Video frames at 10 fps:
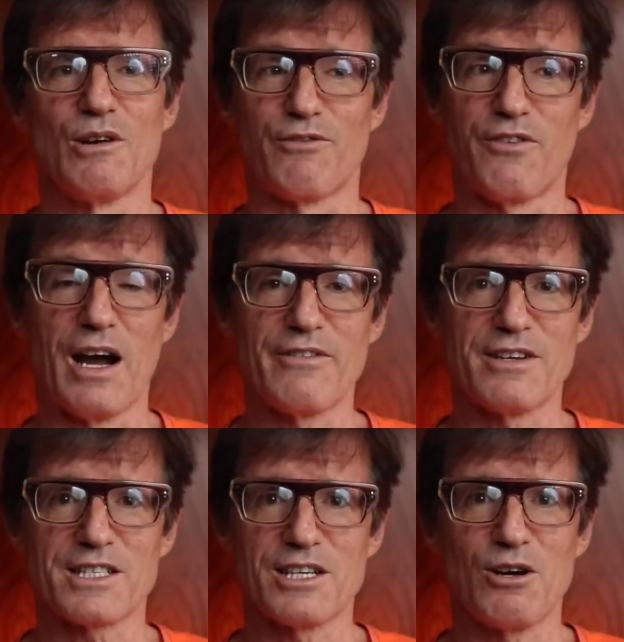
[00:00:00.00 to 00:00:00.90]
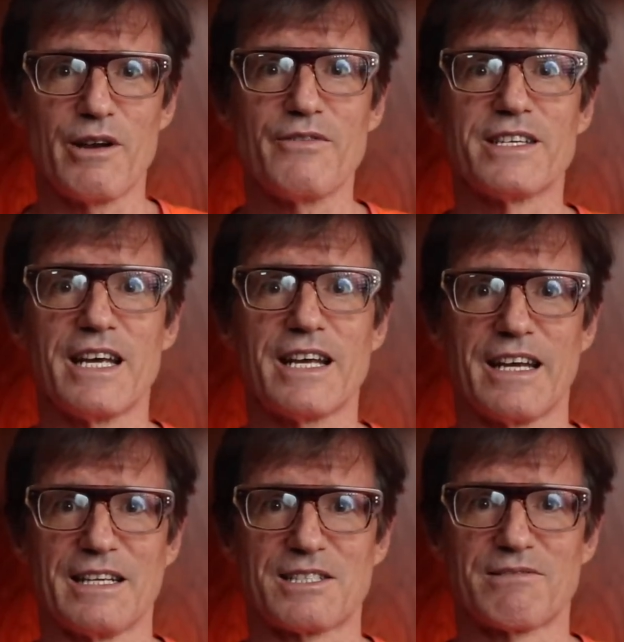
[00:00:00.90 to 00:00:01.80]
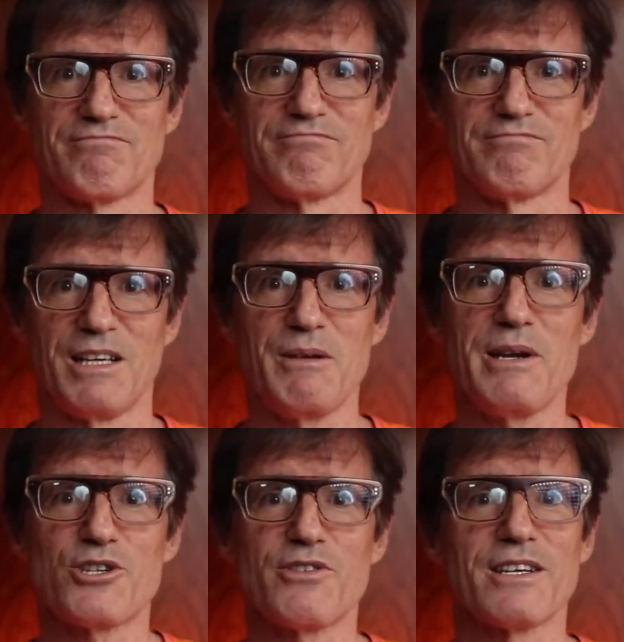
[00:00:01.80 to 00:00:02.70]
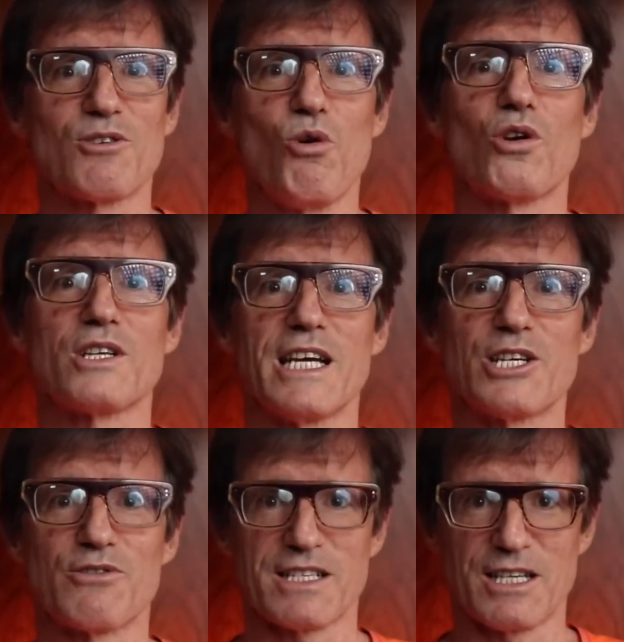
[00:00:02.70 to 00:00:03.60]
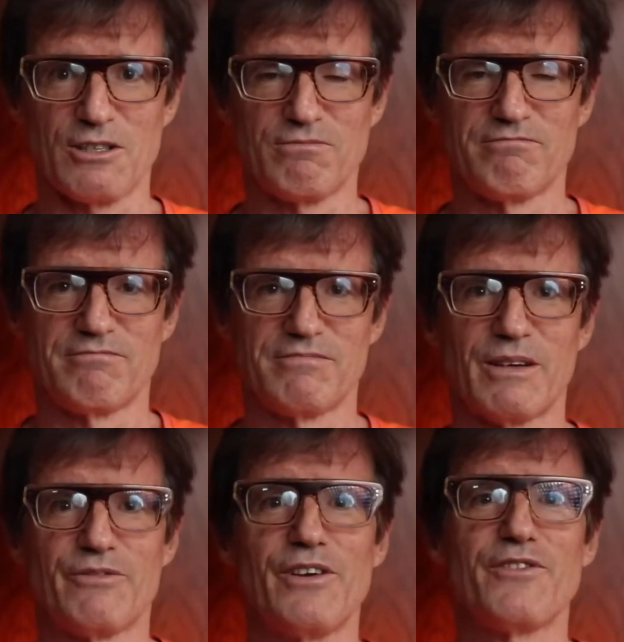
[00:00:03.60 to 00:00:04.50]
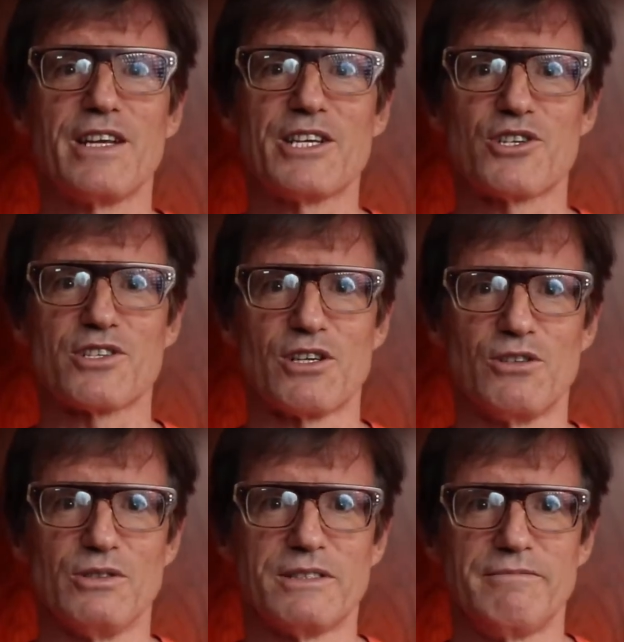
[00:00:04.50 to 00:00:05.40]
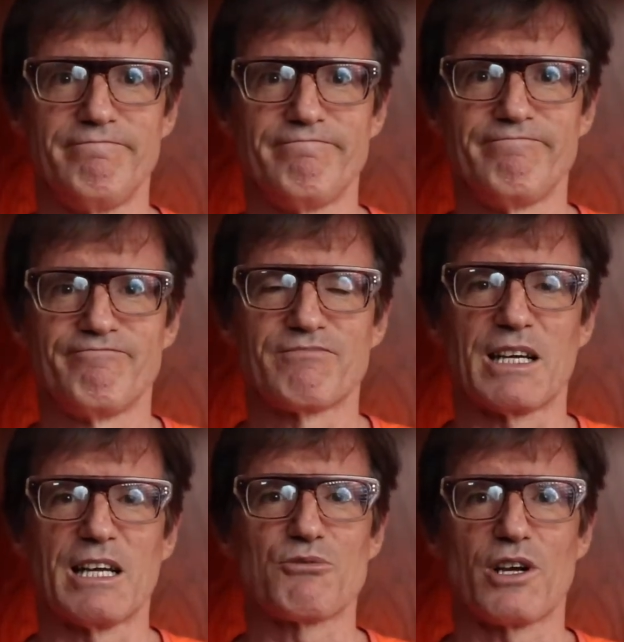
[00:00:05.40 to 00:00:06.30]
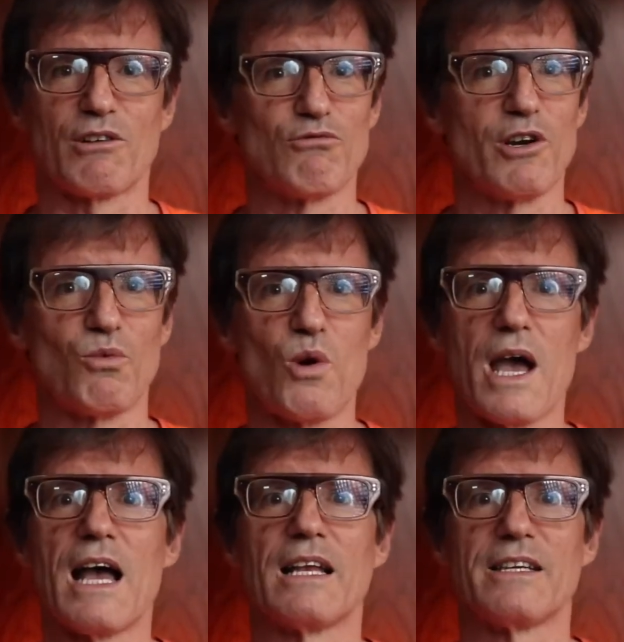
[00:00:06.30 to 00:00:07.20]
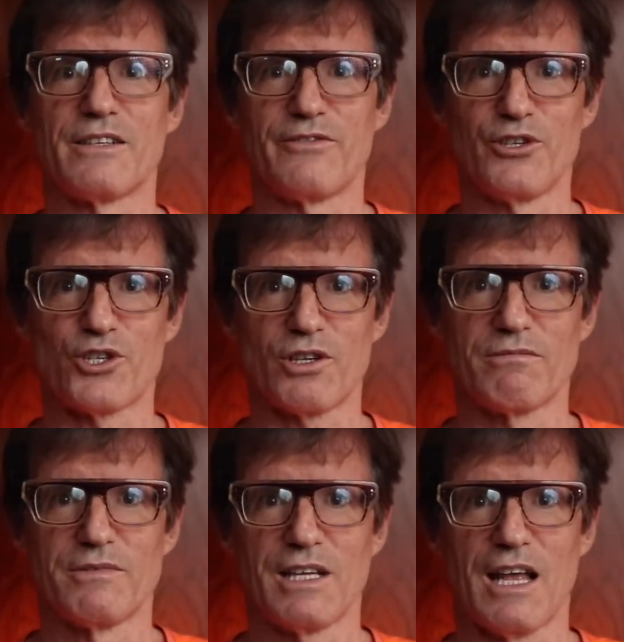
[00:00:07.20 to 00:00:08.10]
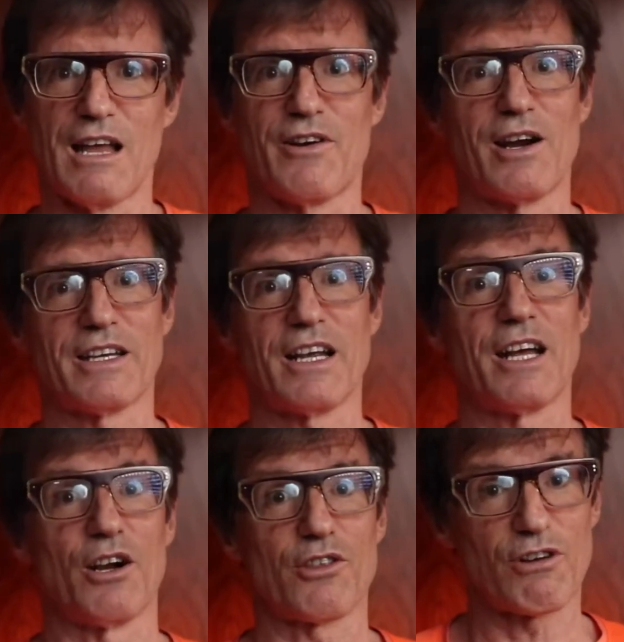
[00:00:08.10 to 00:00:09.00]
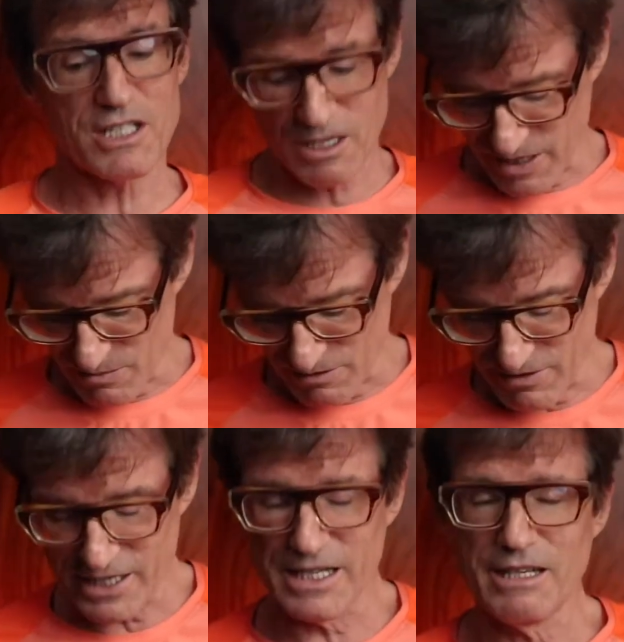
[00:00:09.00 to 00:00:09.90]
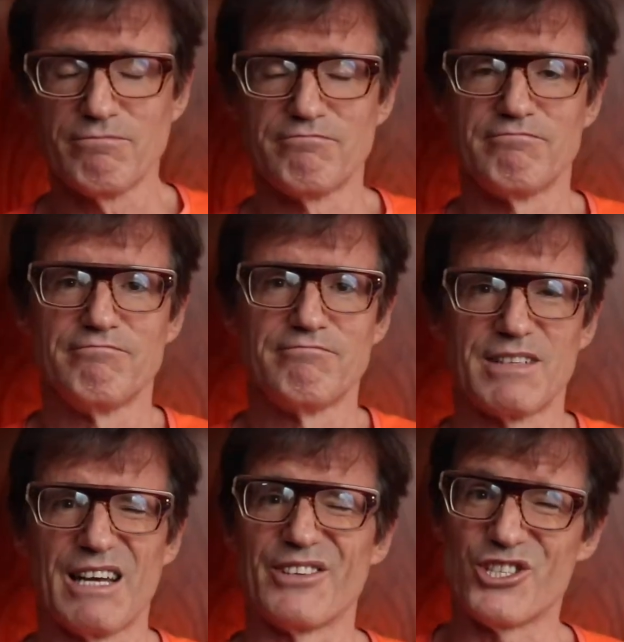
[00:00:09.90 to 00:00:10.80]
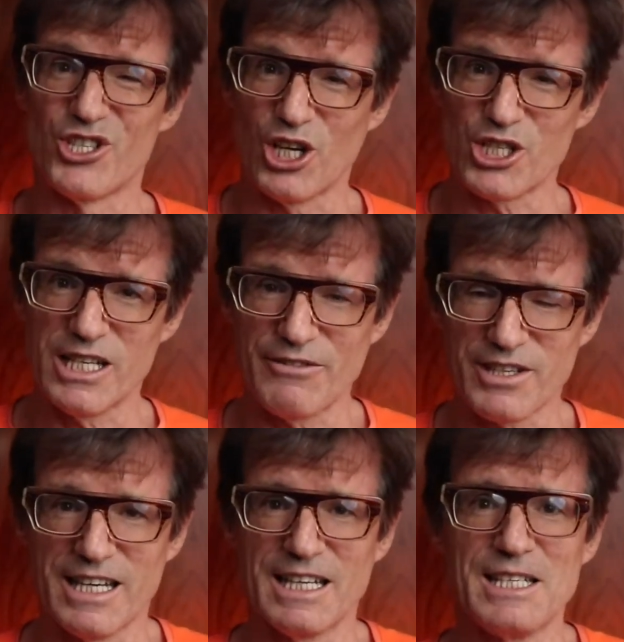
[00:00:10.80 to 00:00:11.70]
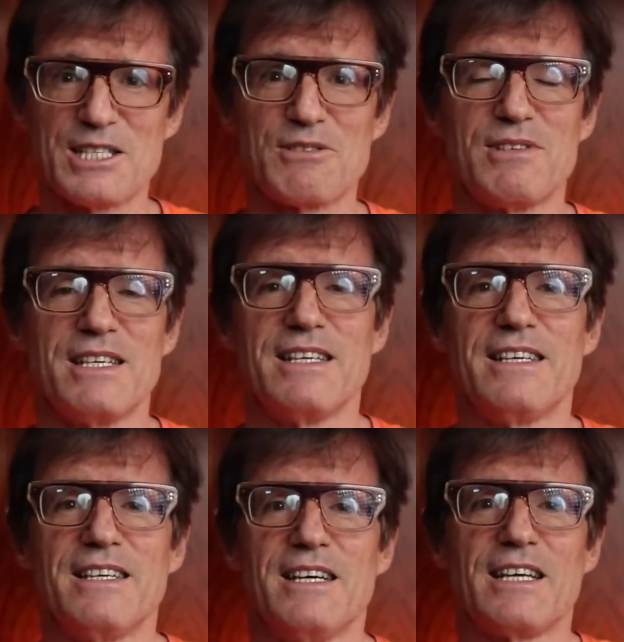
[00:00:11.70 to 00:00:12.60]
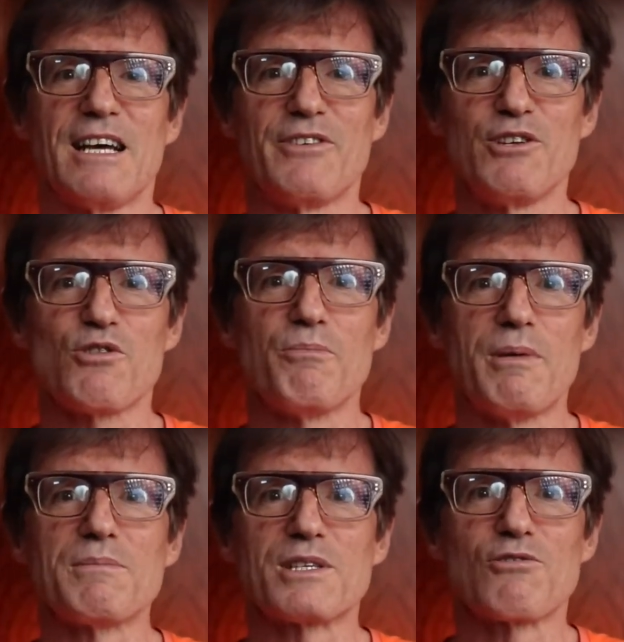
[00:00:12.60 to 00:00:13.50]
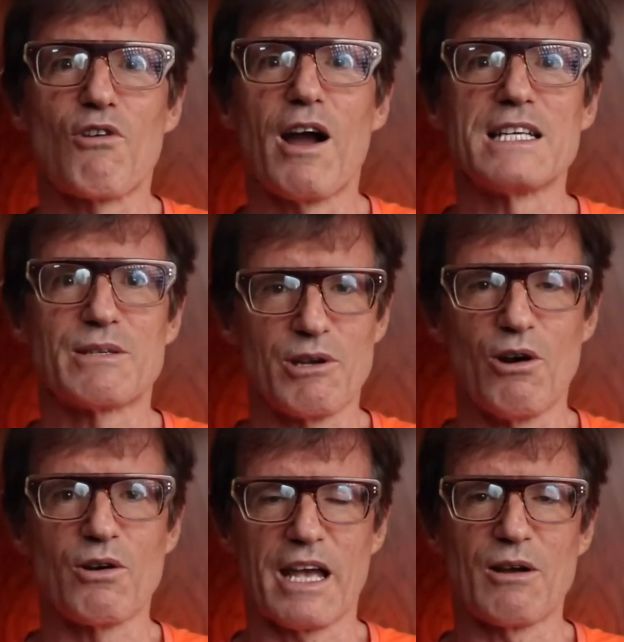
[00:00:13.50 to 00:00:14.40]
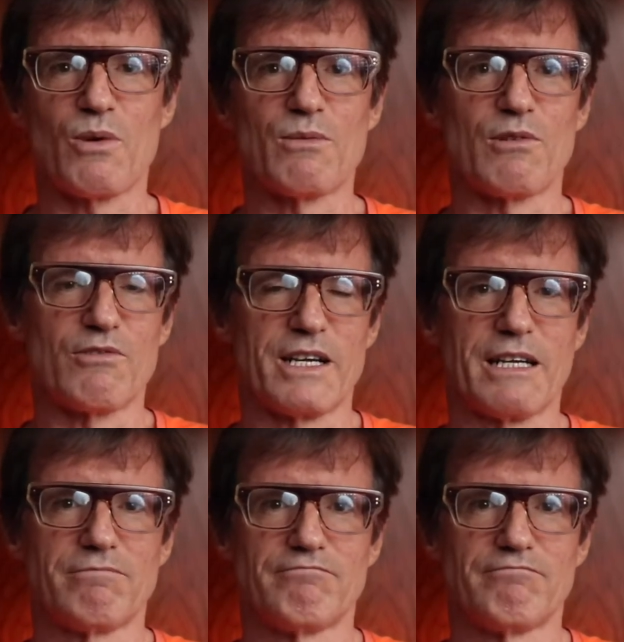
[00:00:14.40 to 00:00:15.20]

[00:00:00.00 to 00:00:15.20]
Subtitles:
or 5 years ago, or even decades. I measured it in quarter centuries ago. I'm 58 years old, and I'm trying to run well into the future. I've had an arthroscopy on my right knee, I have a dodgy left Achilles, and I have the usual bumps and grinds that we all get when we're running.